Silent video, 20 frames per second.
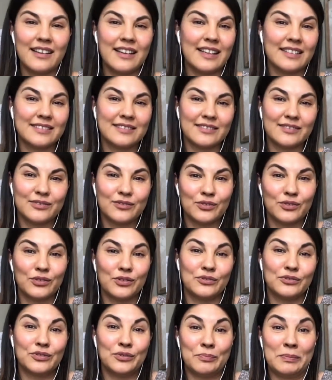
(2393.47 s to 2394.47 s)
And, you
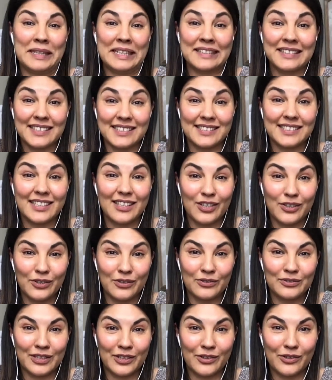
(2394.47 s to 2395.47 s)
know, you meet the
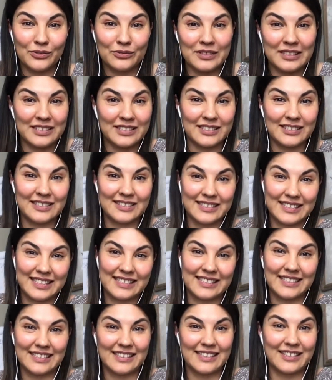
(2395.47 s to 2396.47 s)
CEO and the owners
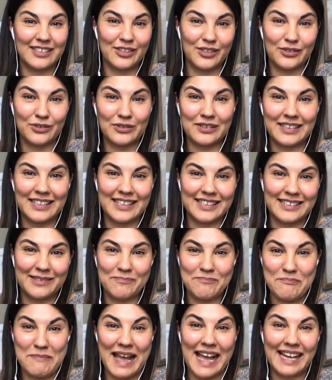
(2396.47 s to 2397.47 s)
sitting at the yoga, at the
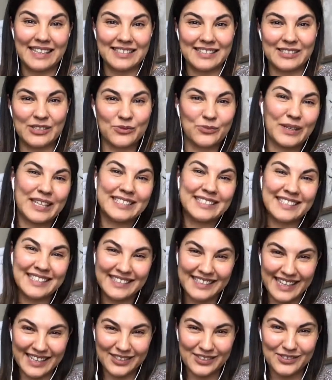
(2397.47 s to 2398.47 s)
mat,
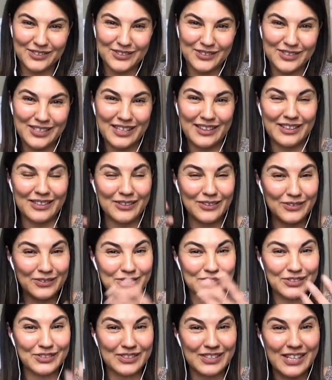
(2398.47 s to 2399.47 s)
sweating next to each other. You
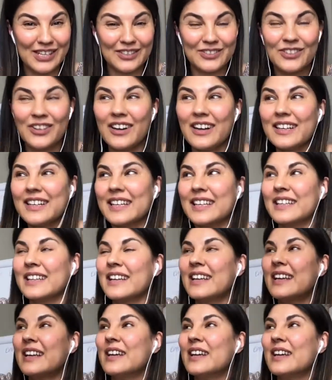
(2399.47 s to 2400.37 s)
just start talking.